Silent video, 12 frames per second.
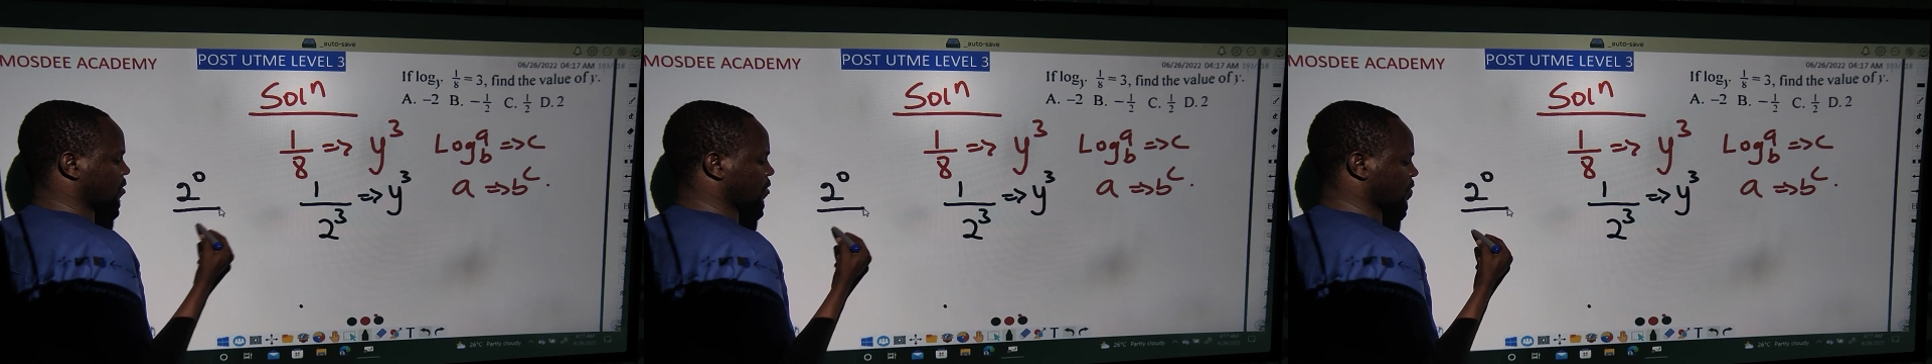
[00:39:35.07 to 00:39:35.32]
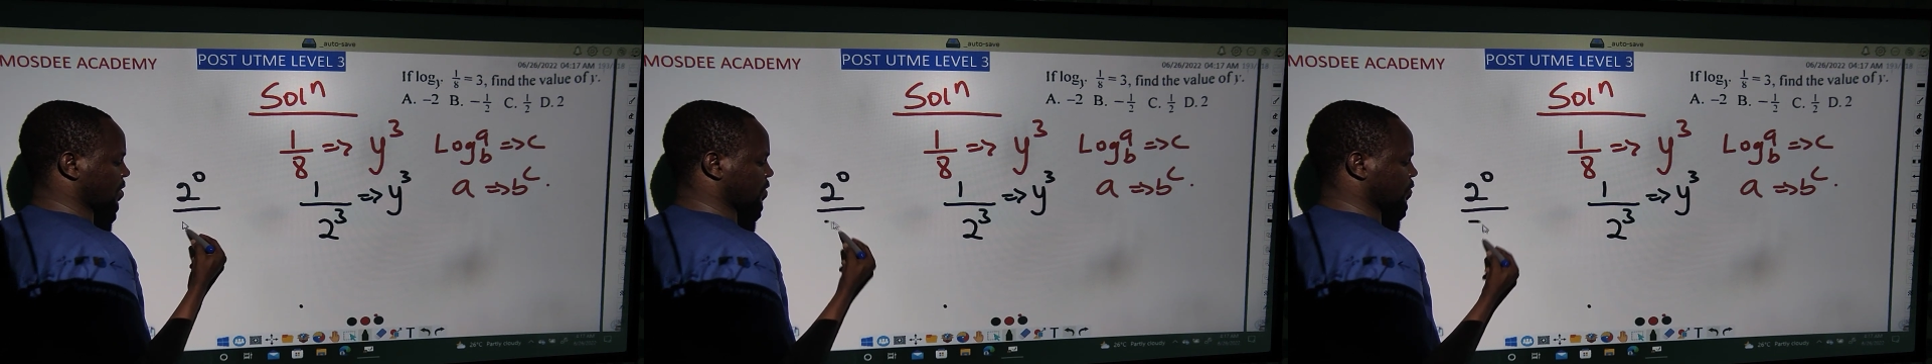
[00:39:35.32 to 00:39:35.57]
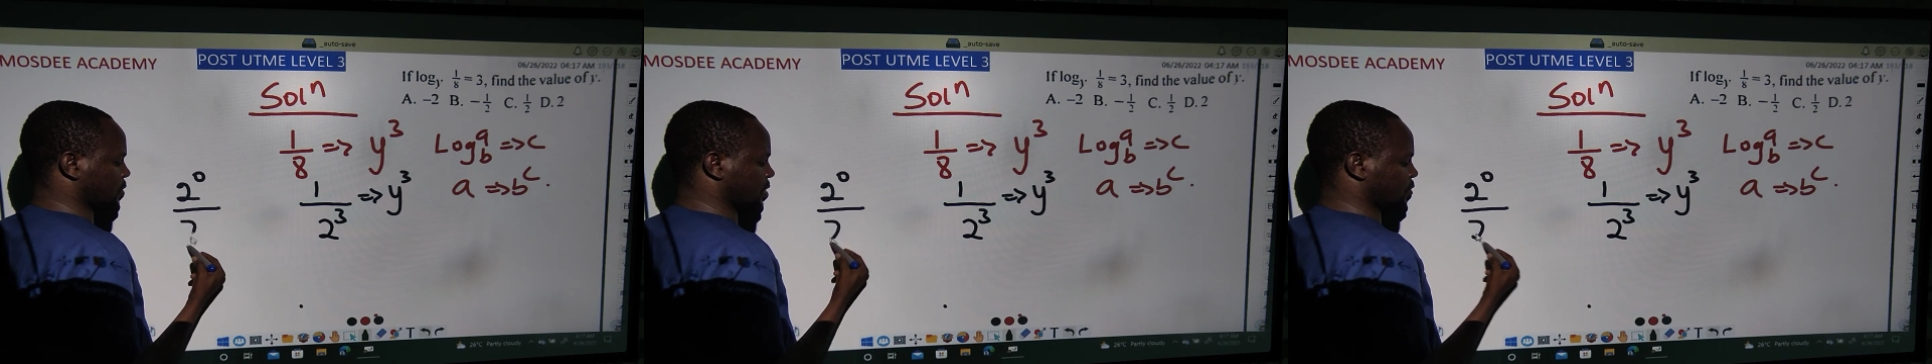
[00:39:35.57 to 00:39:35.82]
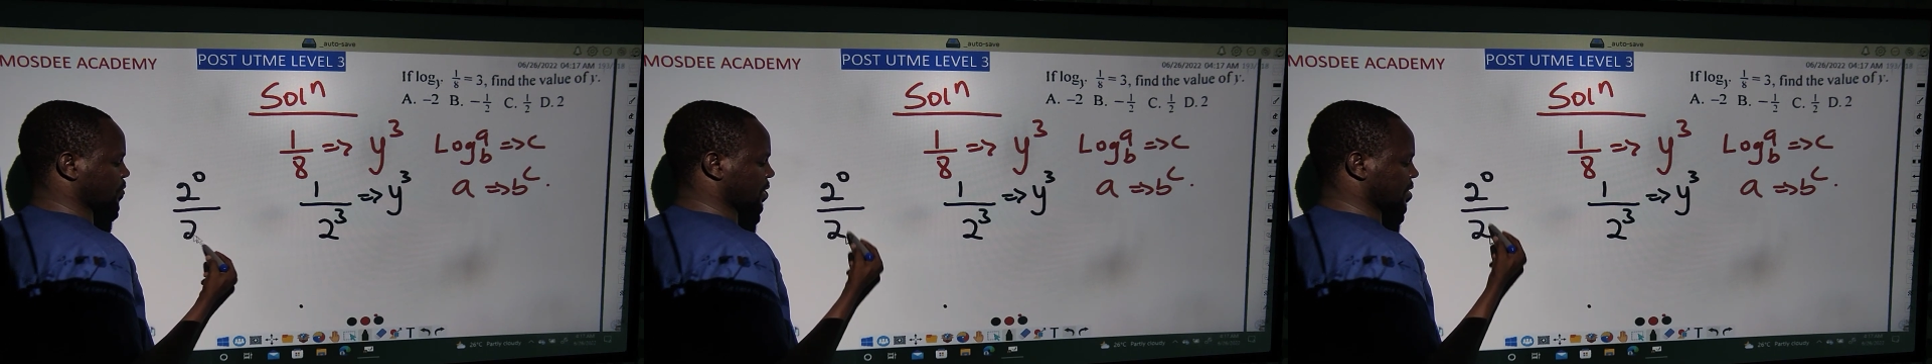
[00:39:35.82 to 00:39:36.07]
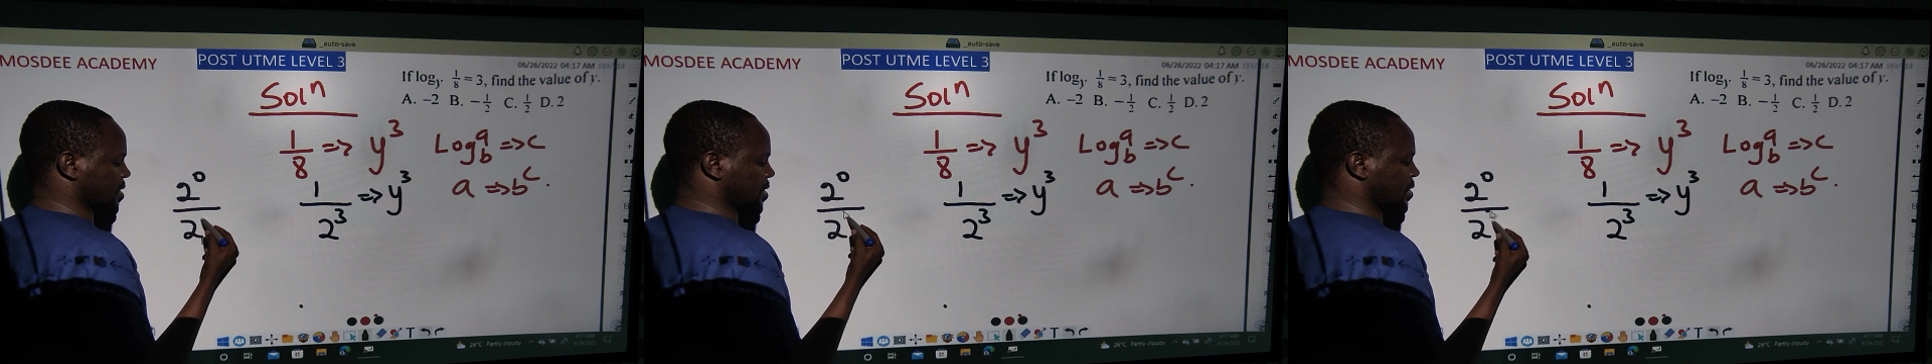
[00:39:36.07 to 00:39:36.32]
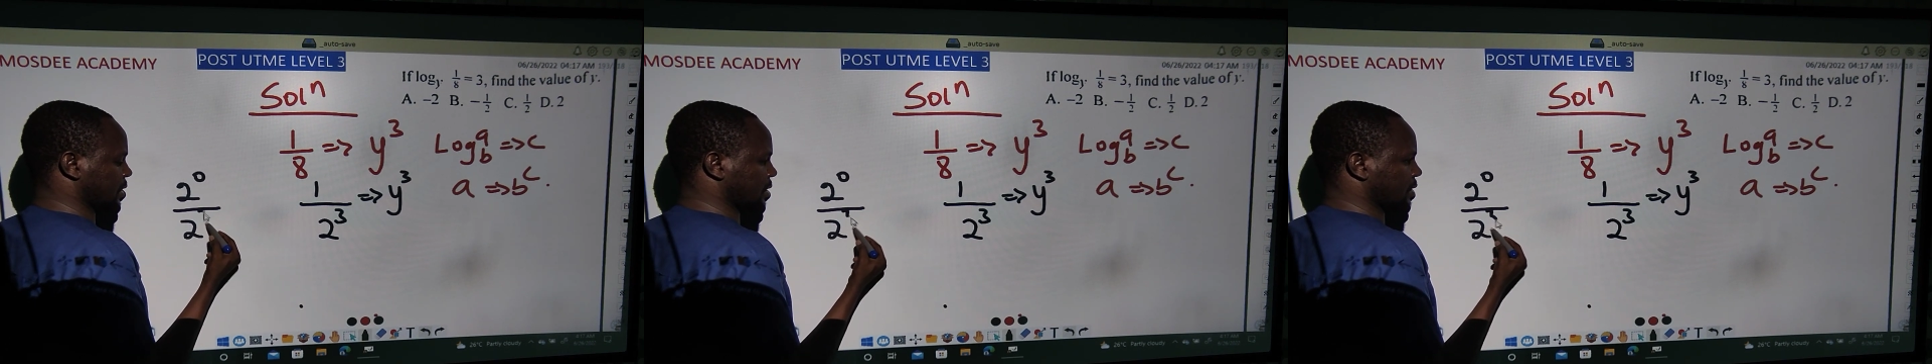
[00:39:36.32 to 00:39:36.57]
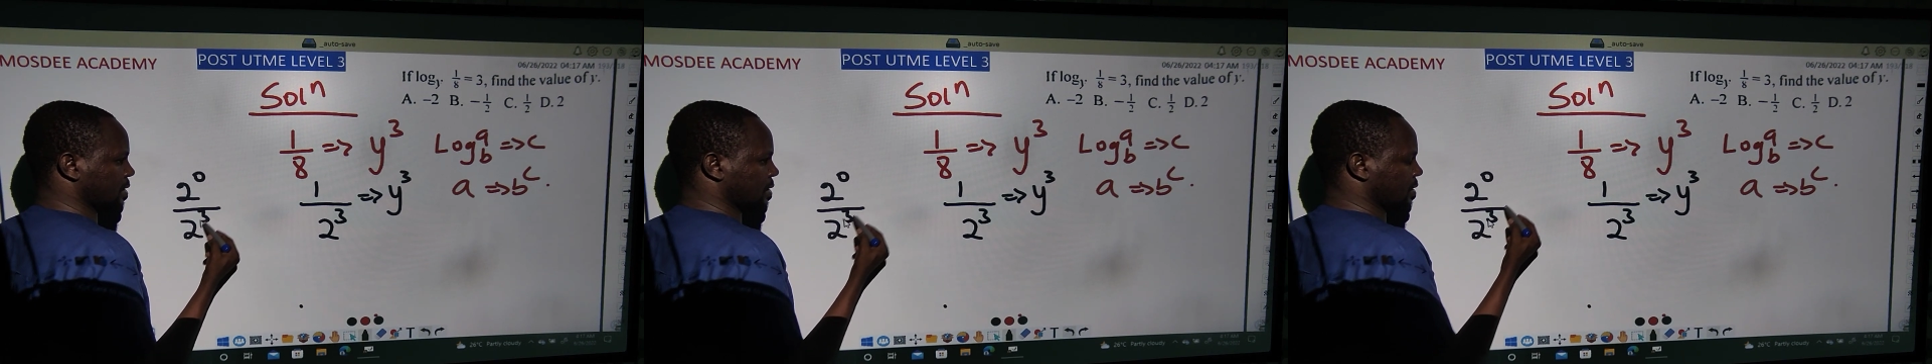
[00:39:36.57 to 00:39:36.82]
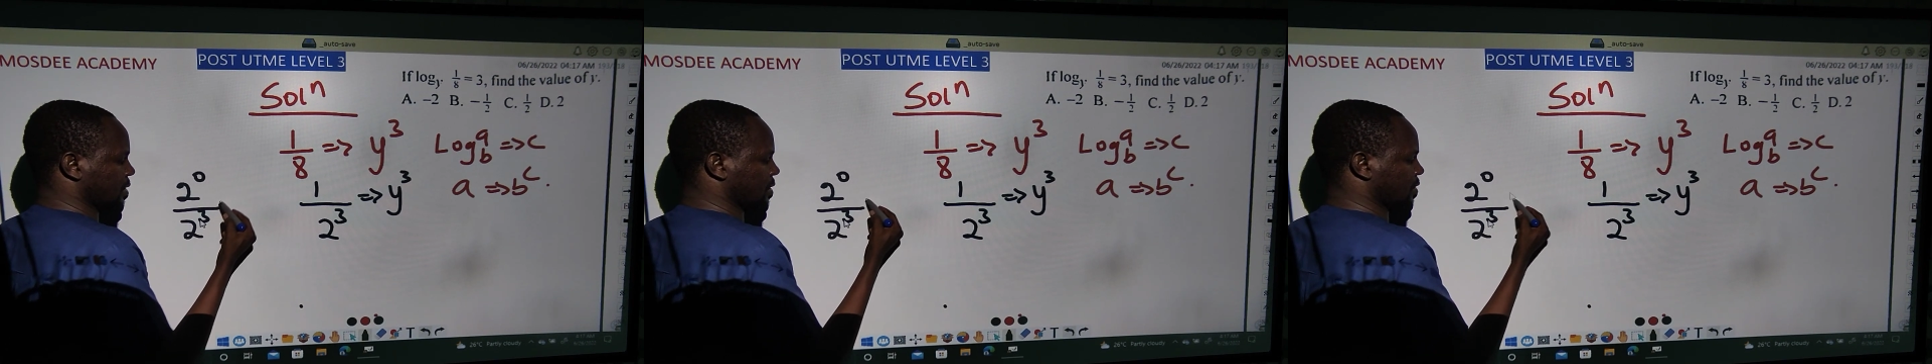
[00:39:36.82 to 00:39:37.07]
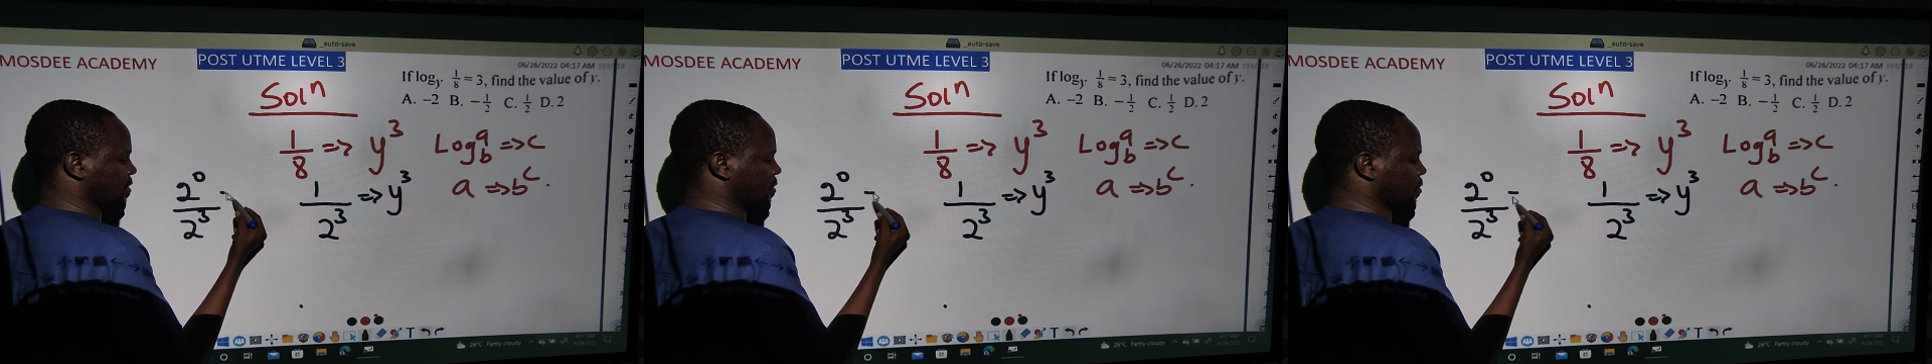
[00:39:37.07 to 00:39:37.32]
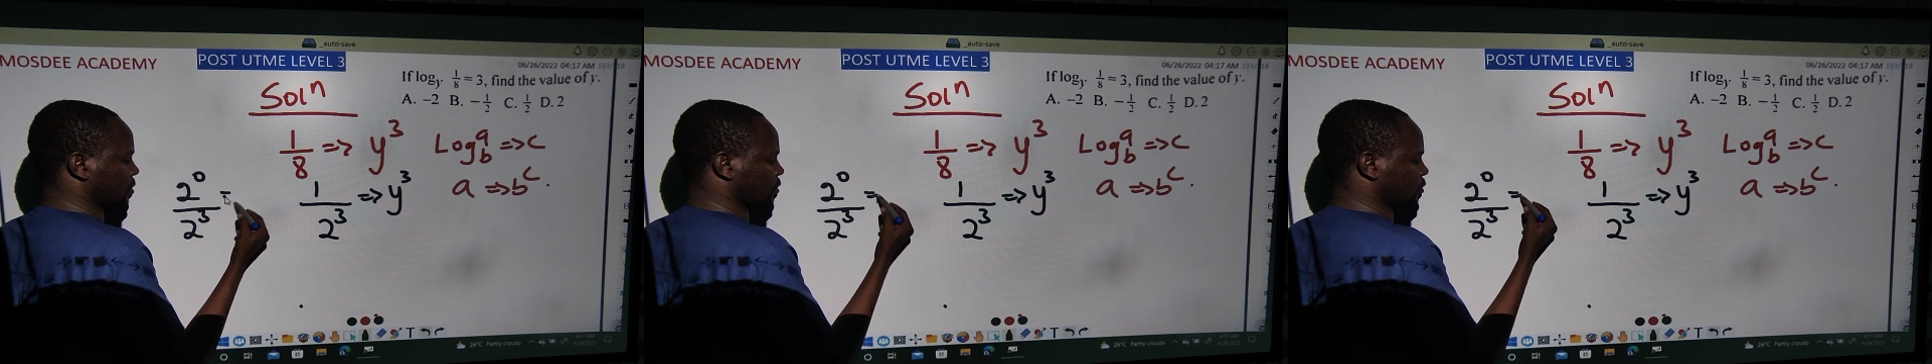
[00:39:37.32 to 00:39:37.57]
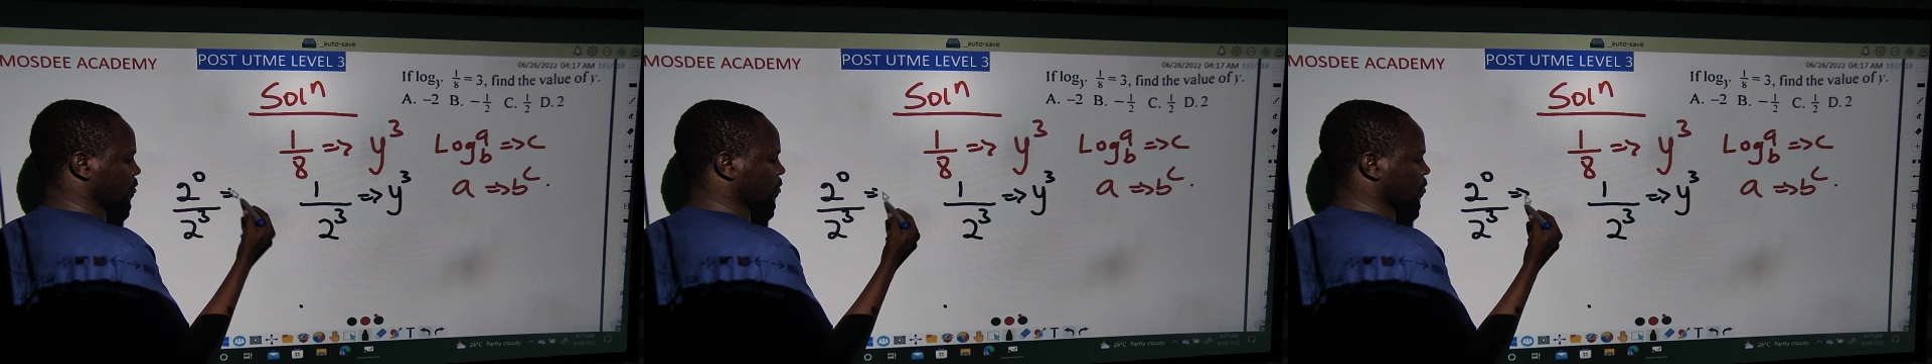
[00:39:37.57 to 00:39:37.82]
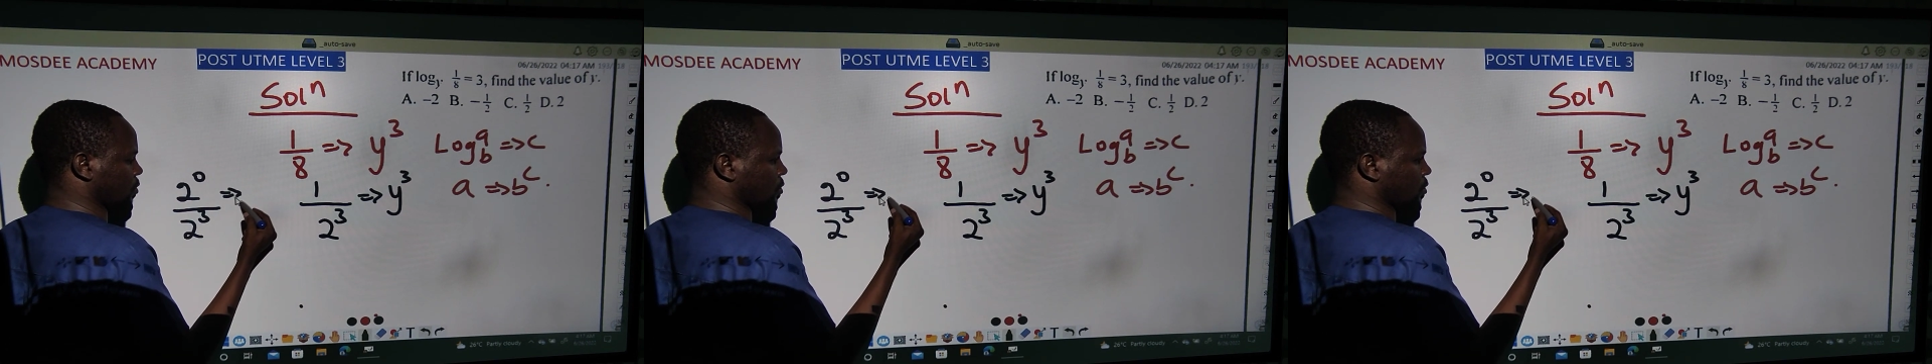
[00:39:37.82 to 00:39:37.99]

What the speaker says: over 2 raised to power 3 is equals to,